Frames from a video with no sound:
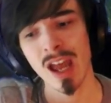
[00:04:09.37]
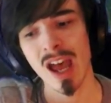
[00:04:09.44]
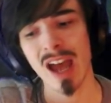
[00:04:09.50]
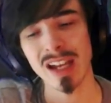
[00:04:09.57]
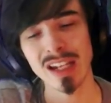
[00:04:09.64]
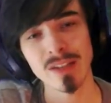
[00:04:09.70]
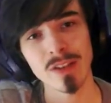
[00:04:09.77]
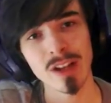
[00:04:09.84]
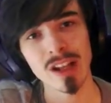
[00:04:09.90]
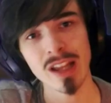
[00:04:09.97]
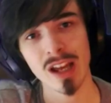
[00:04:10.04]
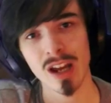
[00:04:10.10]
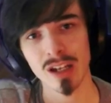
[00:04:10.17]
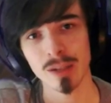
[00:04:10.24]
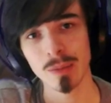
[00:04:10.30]
and even in
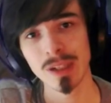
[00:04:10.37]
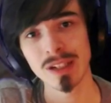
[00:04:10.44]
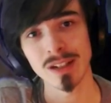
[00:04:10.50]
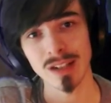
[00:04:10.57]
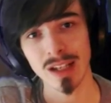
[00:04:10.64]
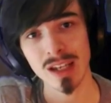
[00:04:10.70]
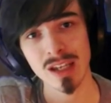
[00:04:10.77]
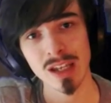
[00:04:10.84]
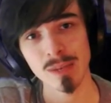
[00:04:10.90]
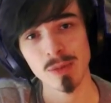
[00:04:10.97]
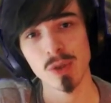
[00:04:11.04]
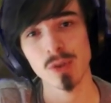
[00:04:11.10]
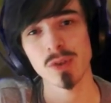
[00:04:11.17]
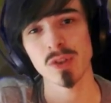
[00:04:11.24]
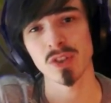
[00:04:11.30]
that kind of mid and late game,
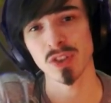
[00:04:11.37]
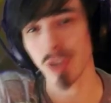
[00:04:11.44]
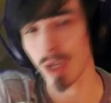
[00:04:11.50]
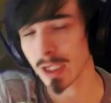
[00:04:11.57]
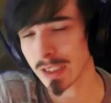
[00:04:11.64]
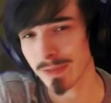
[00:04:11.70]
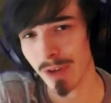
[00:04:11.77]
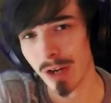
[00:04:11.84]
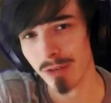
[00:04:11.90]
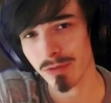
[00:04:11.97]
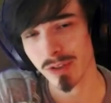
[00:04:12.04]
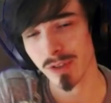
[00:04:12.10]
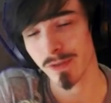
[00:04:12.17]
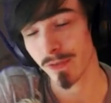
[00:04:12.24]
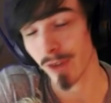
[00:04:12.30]
she also starts
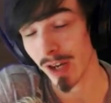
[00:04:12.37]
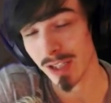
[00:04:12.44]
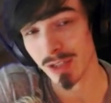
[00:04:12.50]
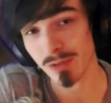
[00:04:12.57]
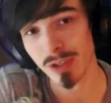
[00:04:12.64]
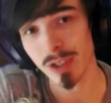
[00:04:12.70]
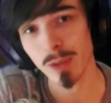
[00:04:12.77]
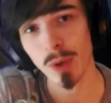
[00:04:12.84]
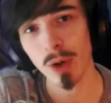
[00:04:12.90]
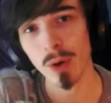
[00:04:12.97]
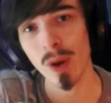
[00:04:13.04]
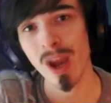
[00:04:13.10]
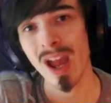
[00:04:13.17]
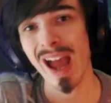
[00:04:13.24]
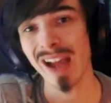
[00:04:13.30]
fights really well,